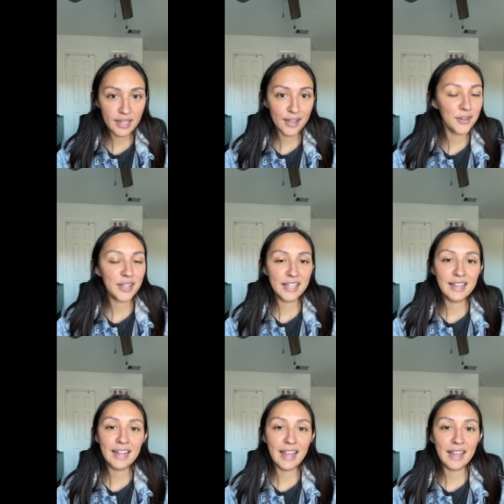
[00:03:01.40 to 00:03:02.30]
out
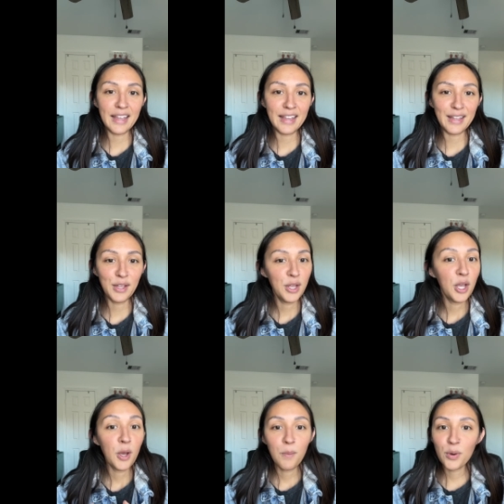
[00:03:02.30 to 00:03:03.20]
in a
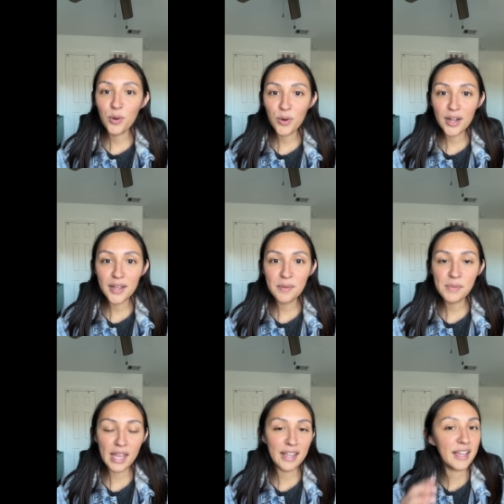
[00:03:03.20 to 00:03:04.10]
program
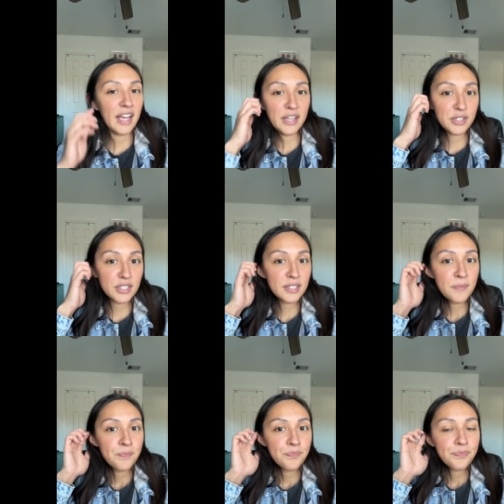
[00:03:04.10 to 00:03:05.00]
and
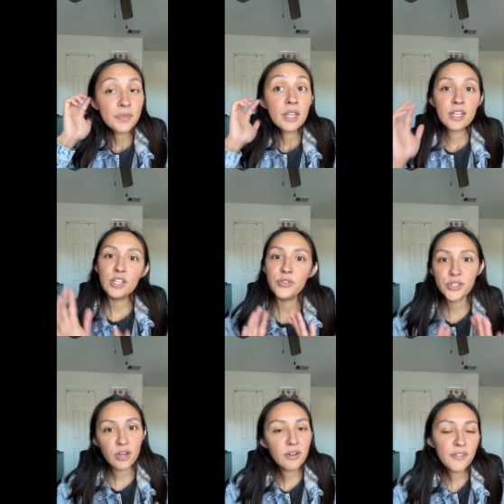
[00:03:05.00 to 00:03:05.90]
you
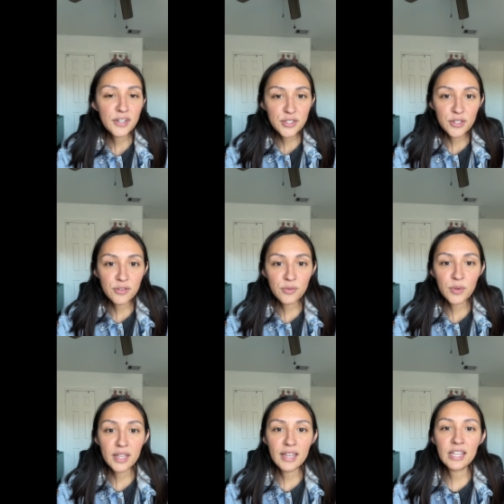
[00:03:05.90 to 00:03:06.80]
start off at a certain
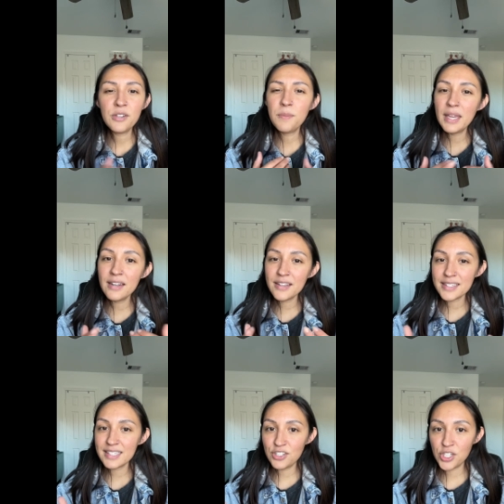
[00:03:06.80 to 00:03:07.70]
weight and you may not
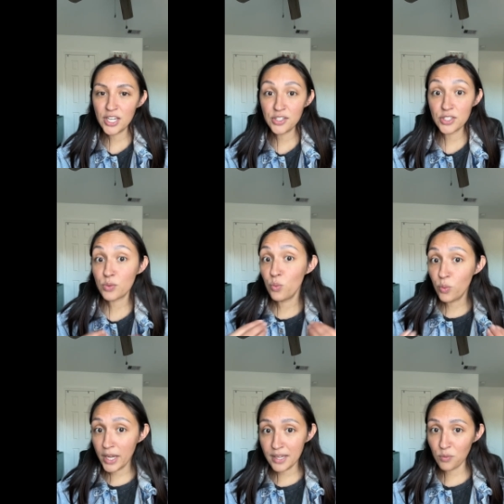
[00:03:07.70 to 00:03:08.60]
see changes
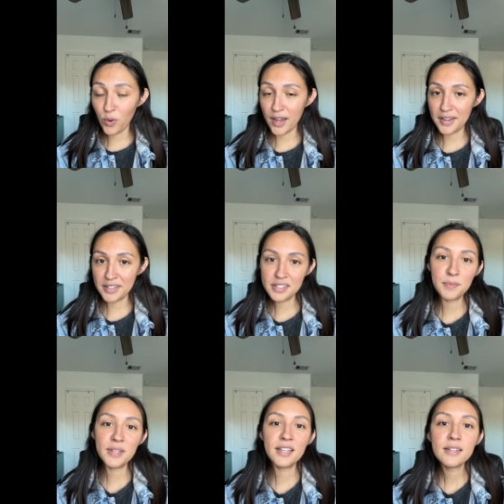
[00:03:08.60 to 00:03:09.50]
weight wise,
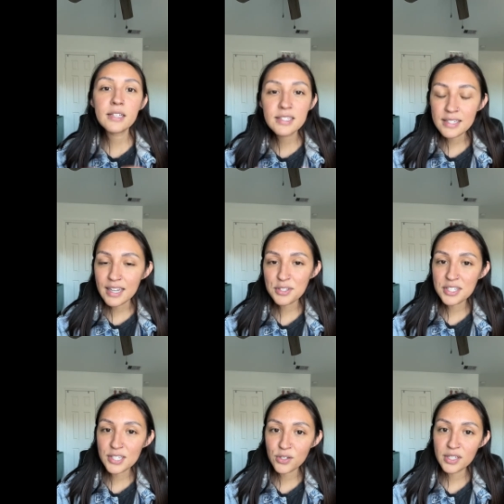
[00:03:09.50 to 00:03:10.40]
but that doesn't
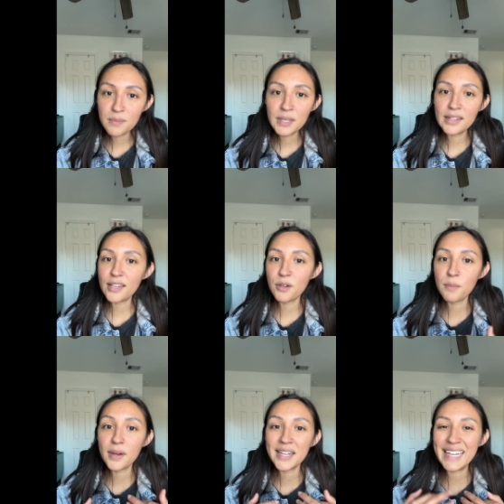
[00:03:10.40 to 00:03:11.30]
necessarily mean that your
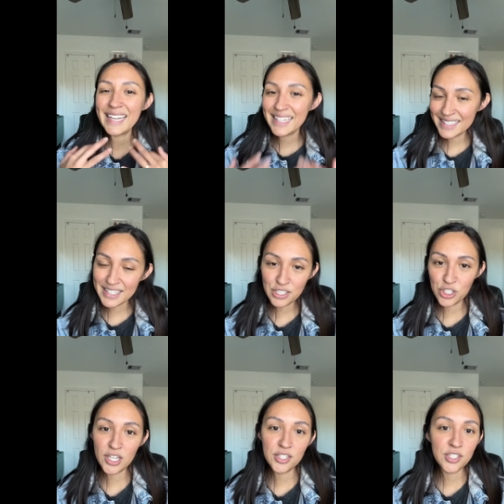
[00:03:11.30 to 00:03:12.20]
body isn't
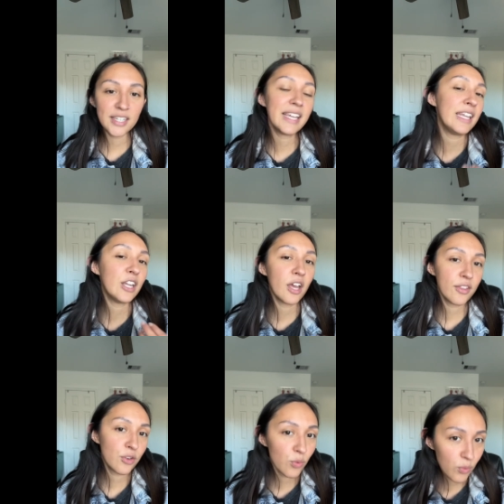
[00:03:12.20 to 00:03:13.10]
changing in
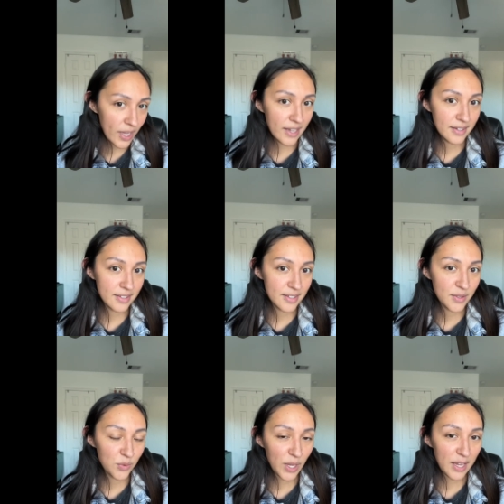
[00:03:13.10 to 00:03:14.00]
other ways.
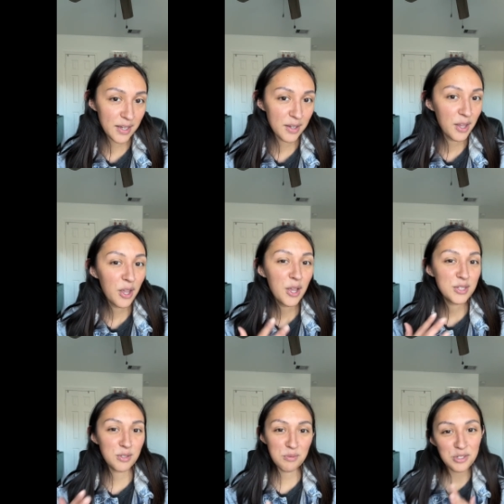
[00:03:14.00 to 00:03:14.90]
Okay,
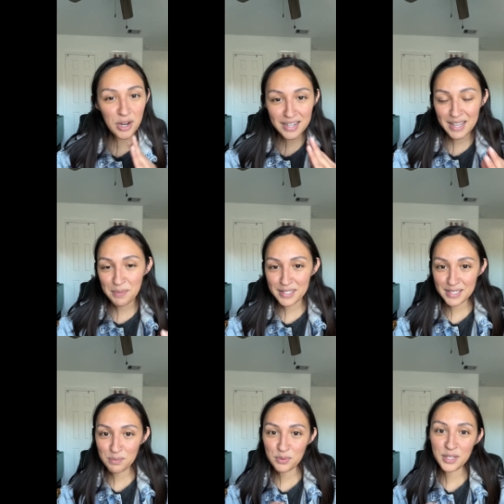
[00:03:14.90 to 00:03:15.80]
so I'm trying to keep it
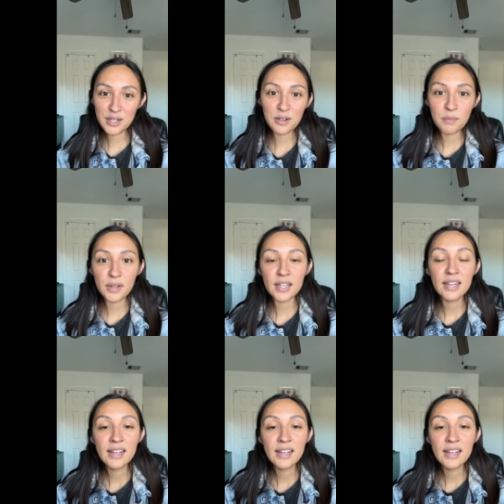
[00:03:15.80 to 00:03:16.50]
simple here, but